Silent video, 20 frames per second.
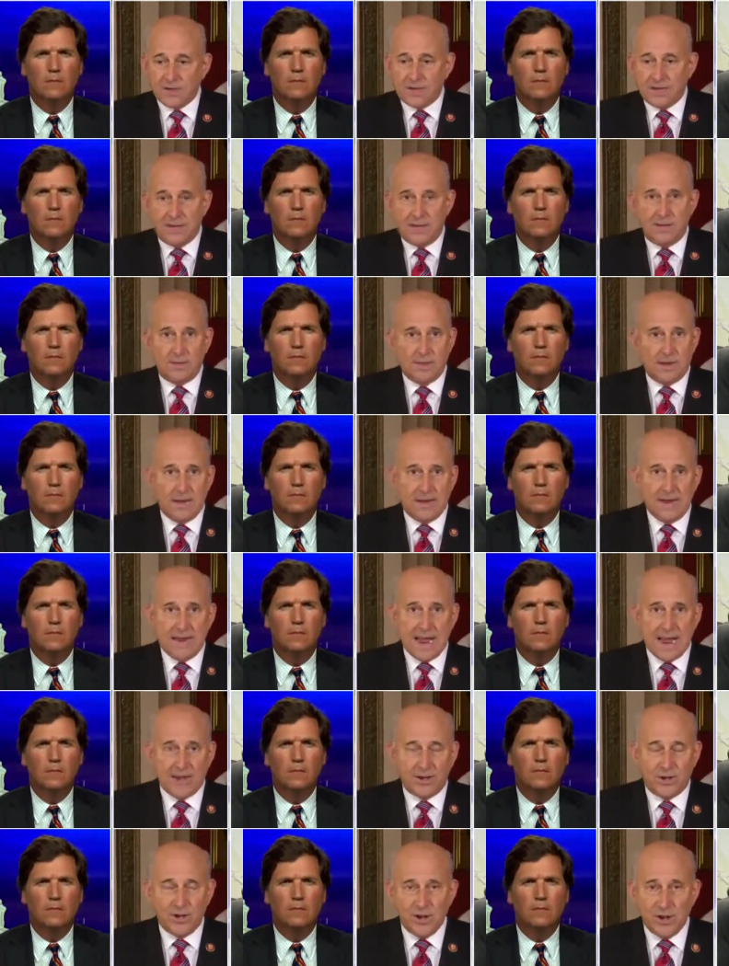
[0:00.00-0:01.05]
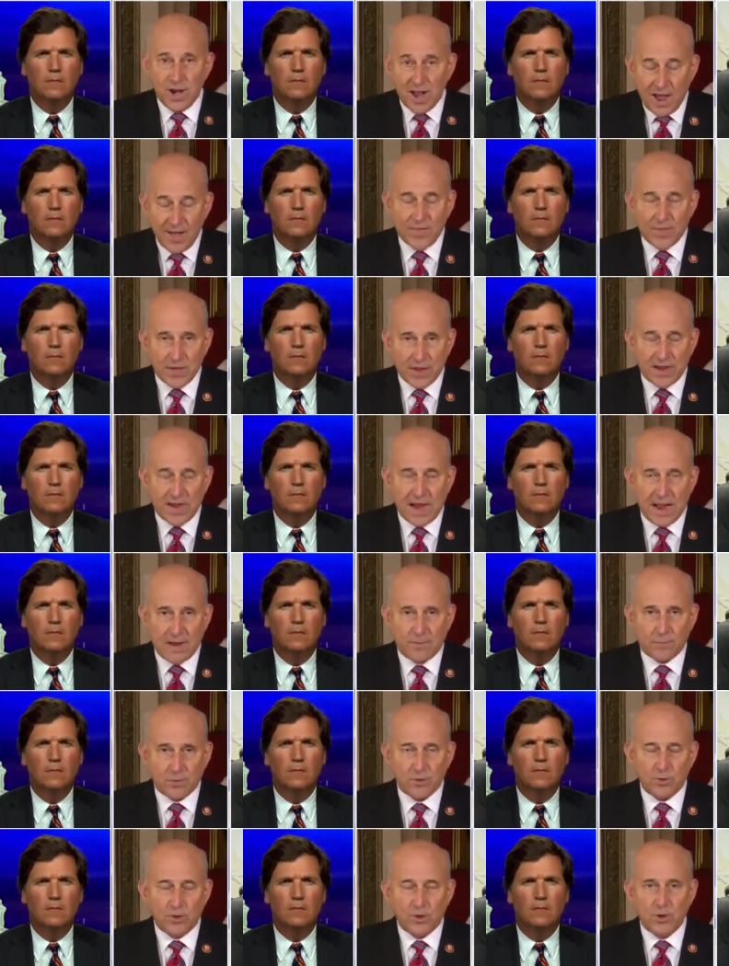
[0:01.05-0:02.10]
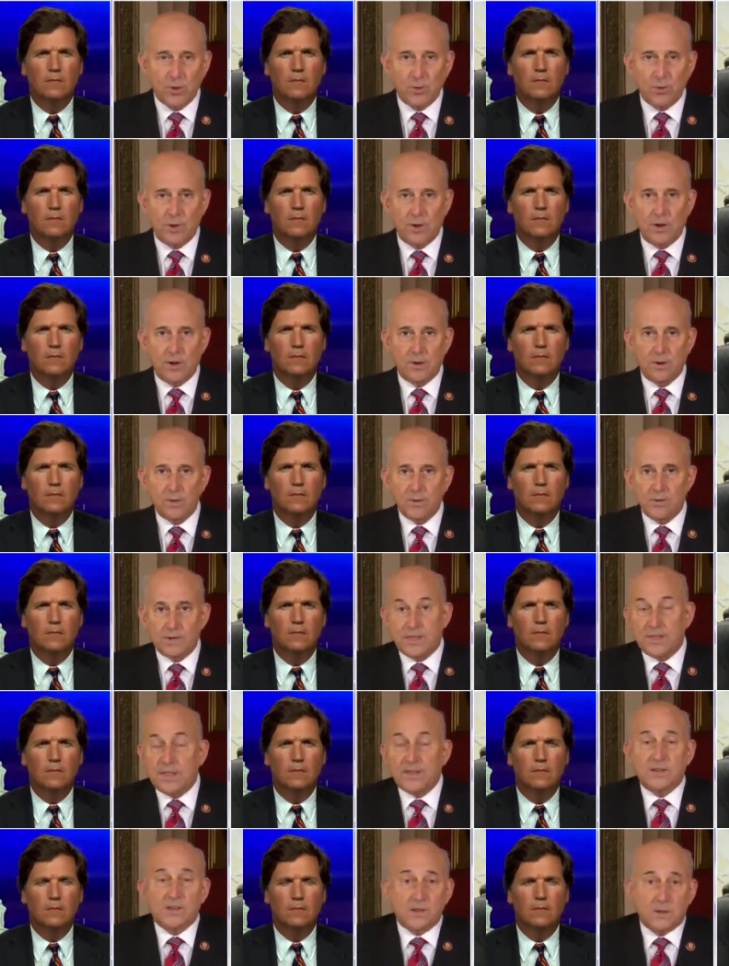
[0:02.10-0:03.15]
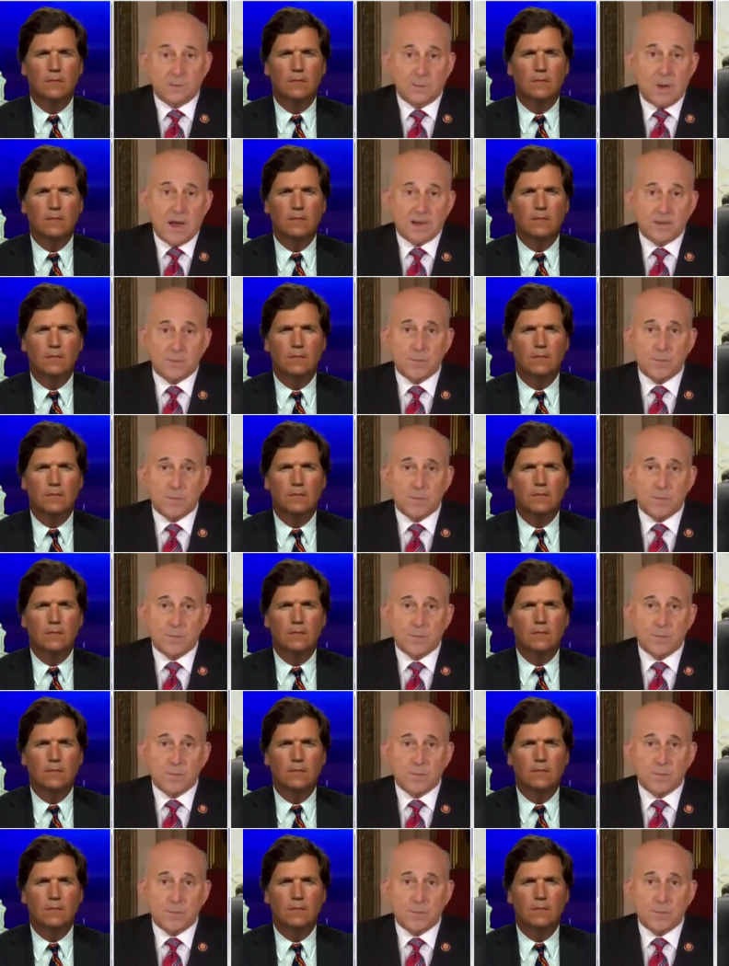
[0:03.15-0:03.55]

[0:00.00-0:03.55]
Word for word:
Speaker 1: see that he had nothing after two years. This is my